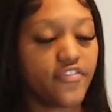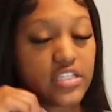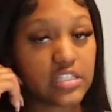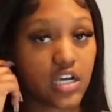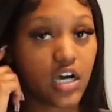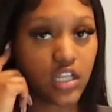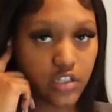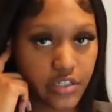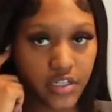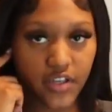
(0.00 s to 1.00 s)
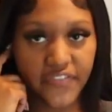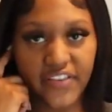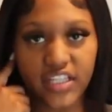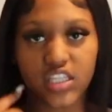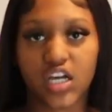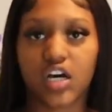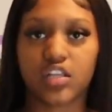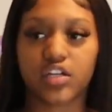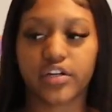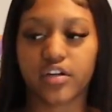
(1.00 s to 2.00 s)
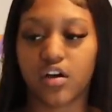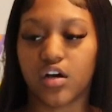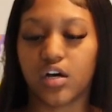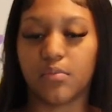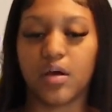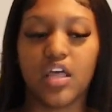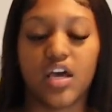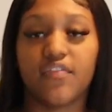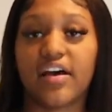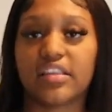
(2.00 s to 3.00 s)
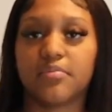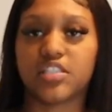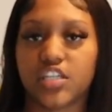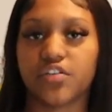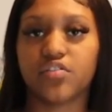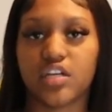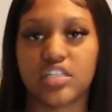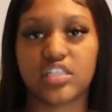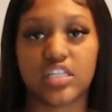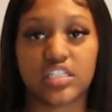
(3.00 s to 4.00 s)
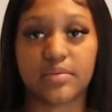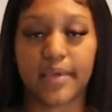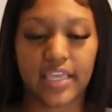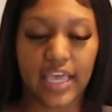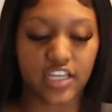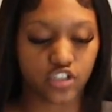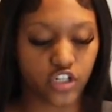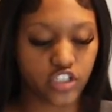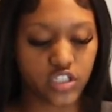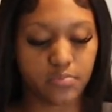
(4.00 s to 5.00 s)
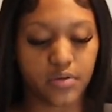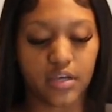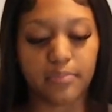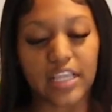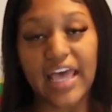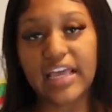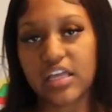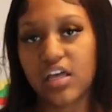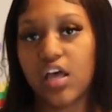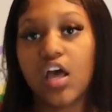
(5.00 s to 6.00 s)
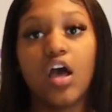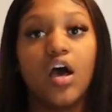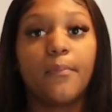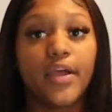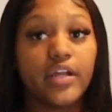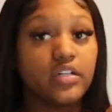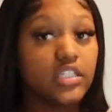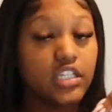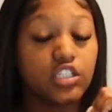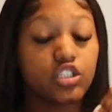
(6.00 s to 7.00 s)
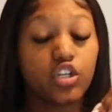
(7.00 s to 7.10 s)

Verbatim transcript: if it's the color, if like the color of how the material is, it doesn't make it as stretchy. But black apparently is